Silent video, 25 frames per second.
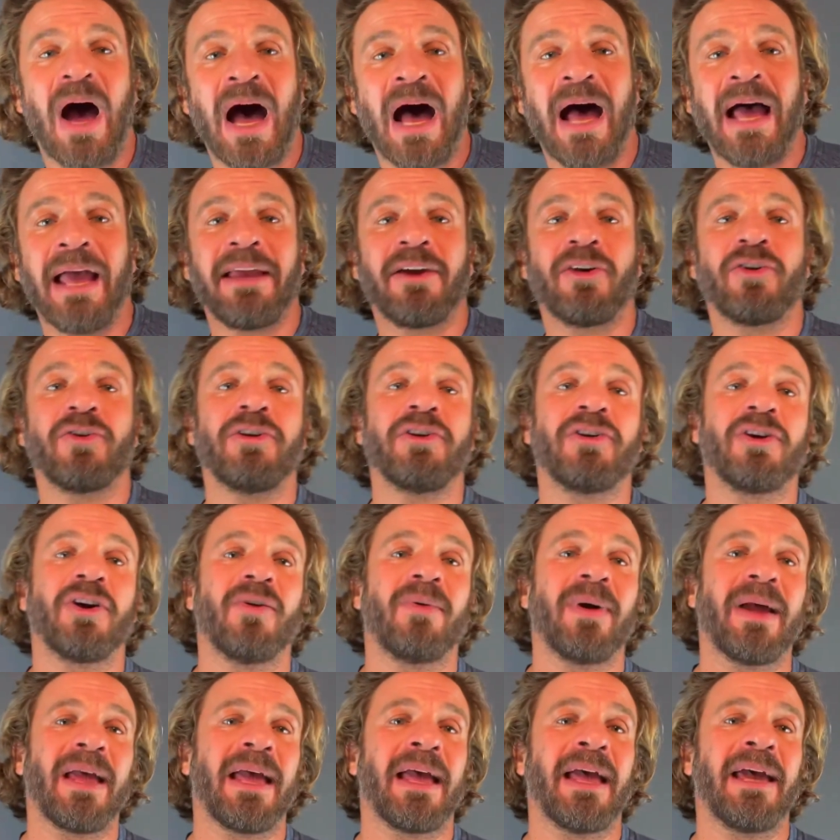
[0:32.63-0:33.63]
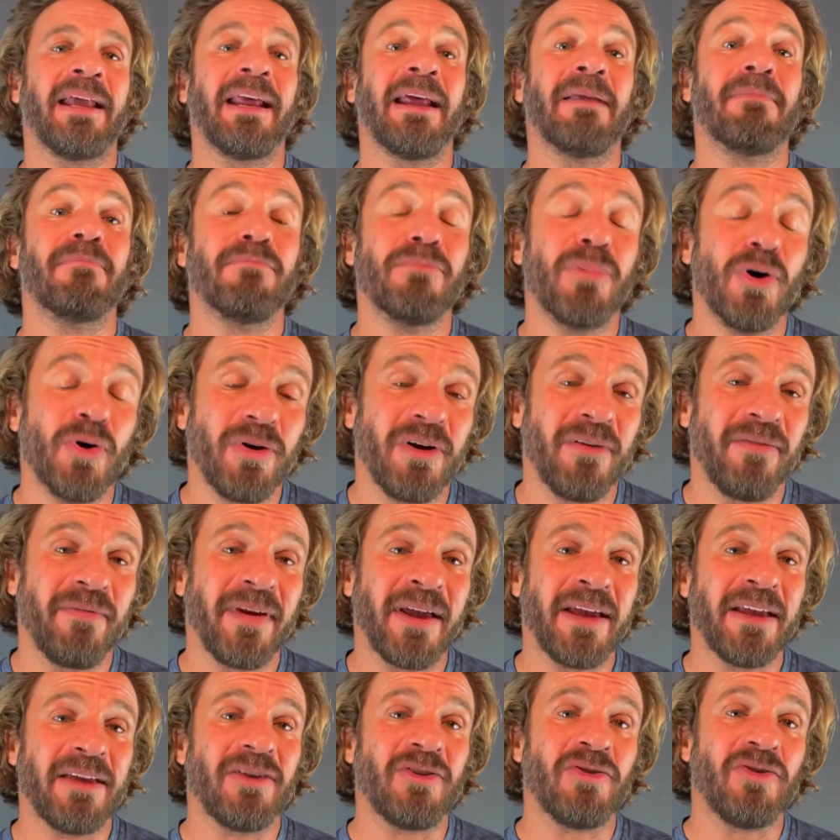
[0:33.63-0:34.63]
I could go ahead and
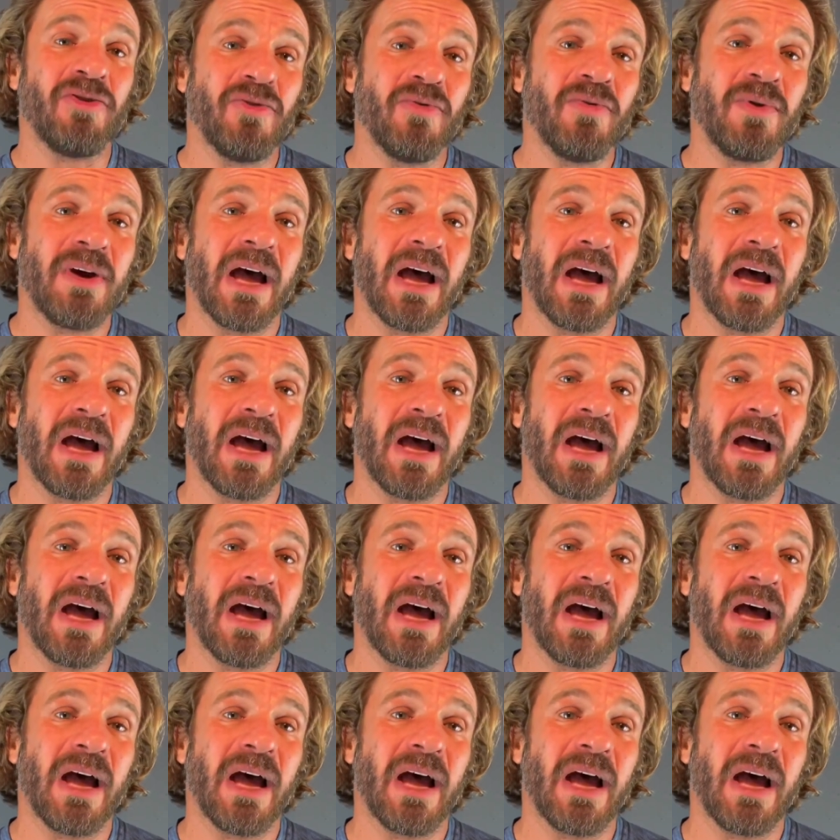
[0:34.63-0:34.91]
motivate you